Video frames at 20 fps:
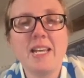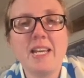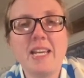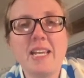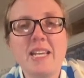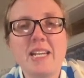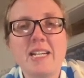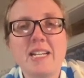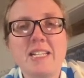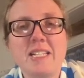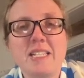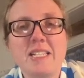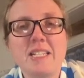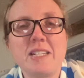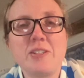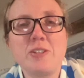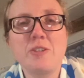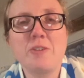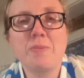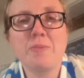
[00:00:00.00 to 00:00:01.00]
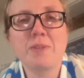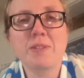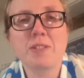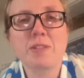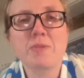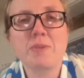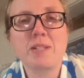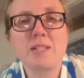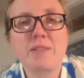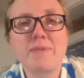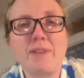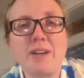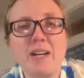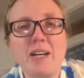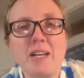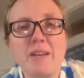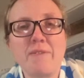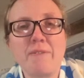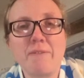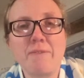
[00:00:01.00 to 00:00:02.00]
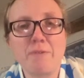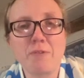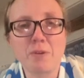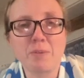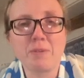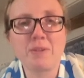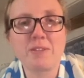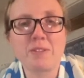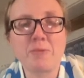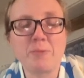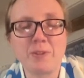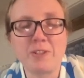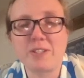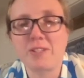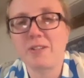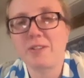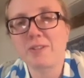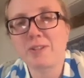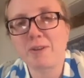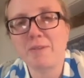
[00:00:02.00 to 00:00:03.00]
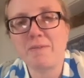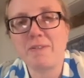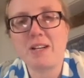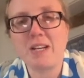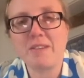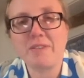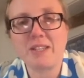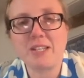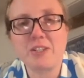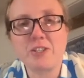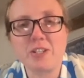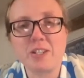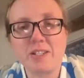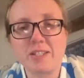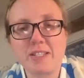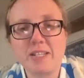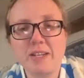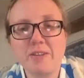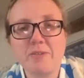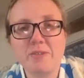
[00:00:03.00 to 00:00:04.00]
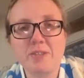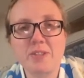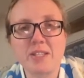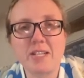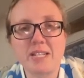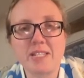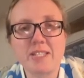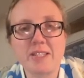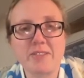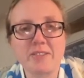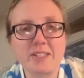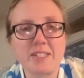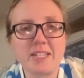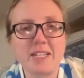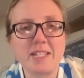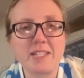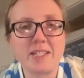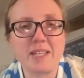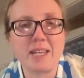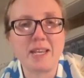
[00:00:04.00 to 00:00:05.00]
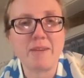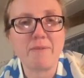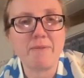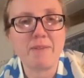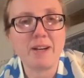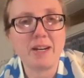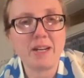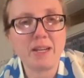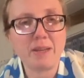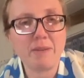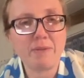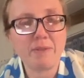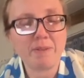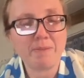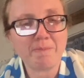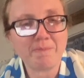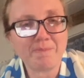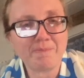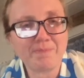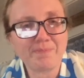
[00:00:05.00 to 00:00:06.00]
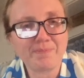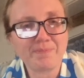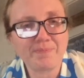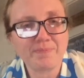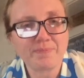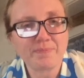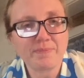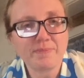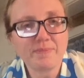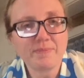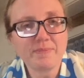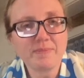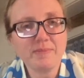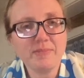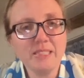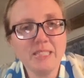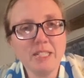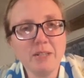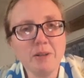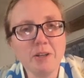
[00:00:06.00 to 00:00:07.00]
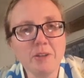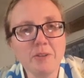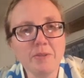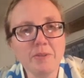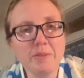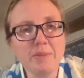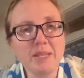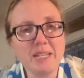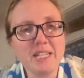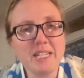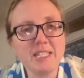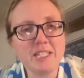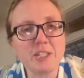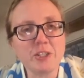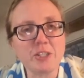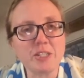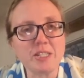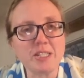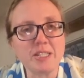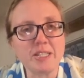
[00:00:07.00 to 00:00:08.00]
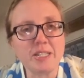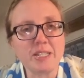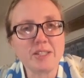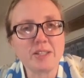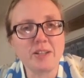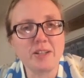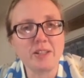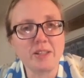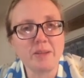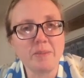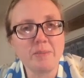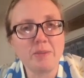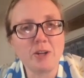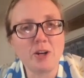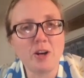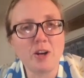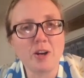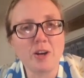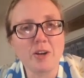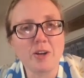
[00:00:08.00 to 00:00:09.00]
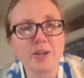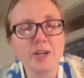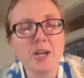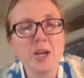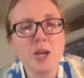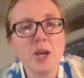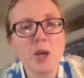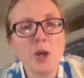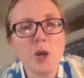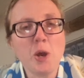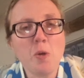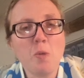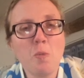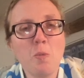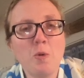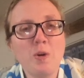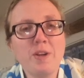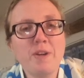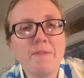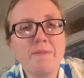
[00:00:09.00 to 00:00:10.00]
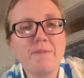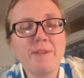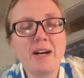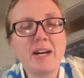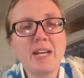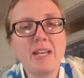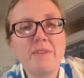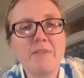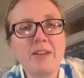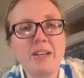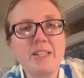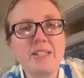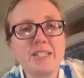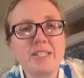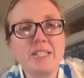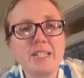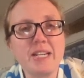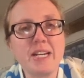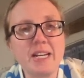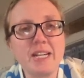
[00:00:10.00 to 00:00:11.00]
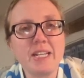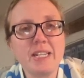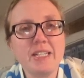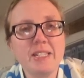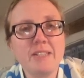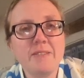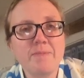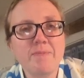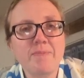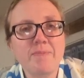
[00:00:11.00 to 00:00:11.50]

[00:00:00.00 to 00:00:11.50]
And 2 plus 3 is 5, 4 plus 1 is also 5, that checks out, so that cell contains a 5. Now our remaining digits in this column are 1, 5, and 9.